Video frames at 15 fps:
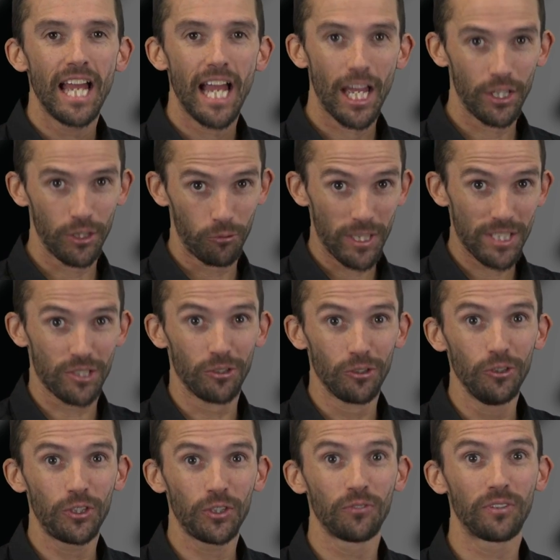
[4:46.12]
and the
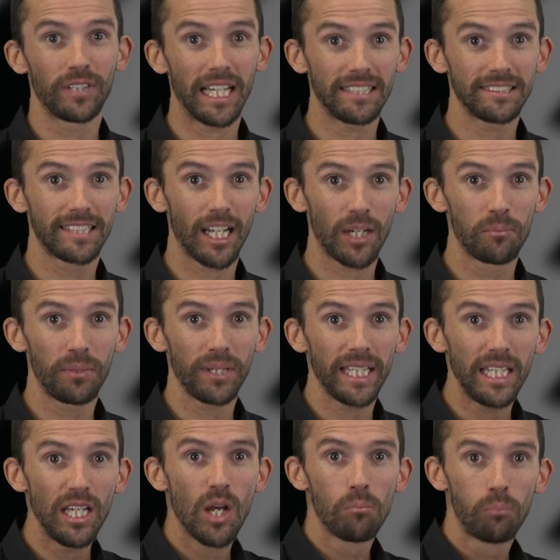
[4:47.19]
resolution for that is going to
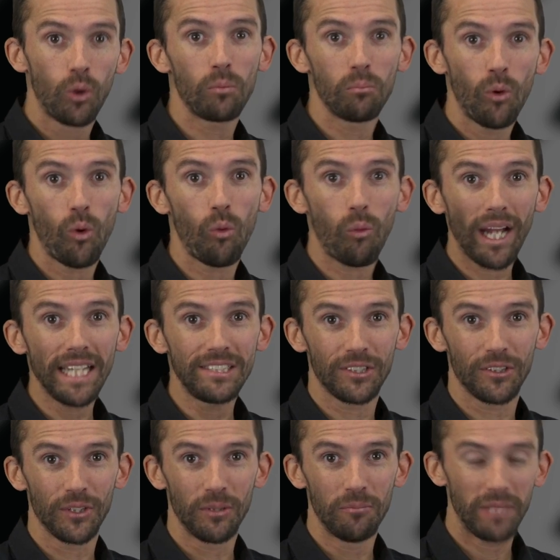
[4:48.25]
be put more weight
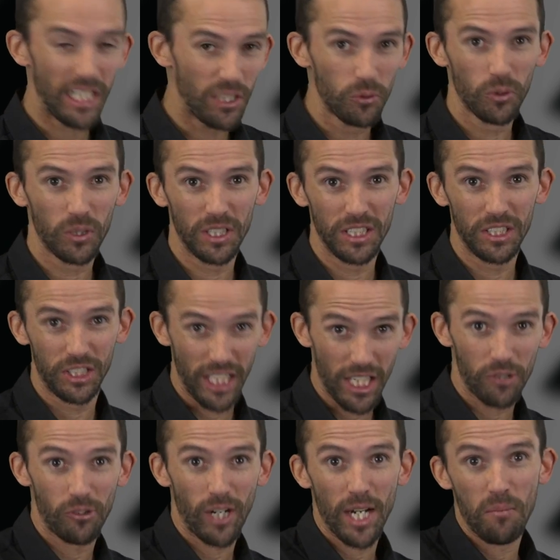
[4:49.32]
on them in order to
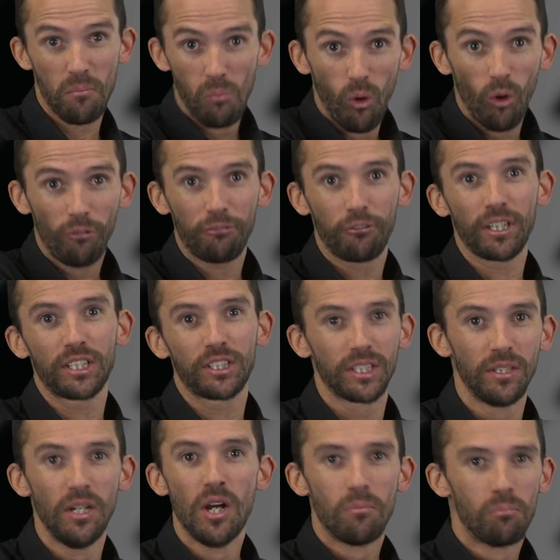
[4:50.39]
generate more
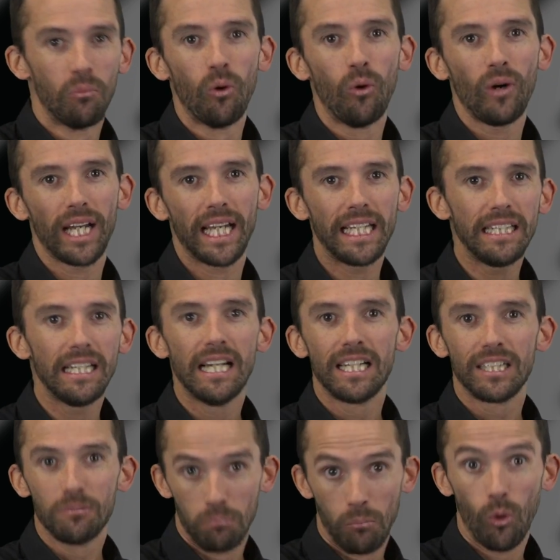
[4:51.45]
friction, more heat,
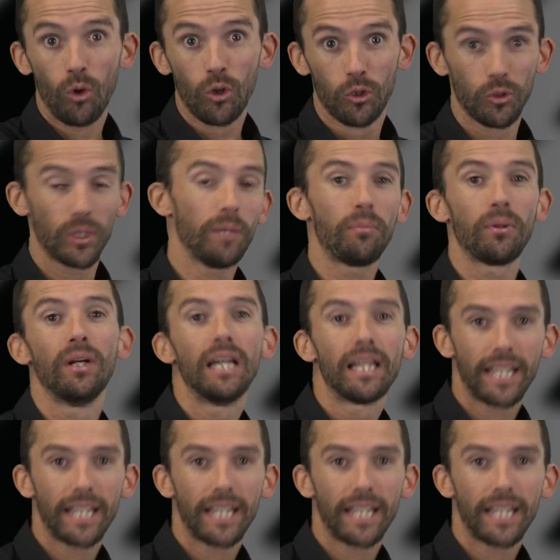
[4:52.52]
more grip.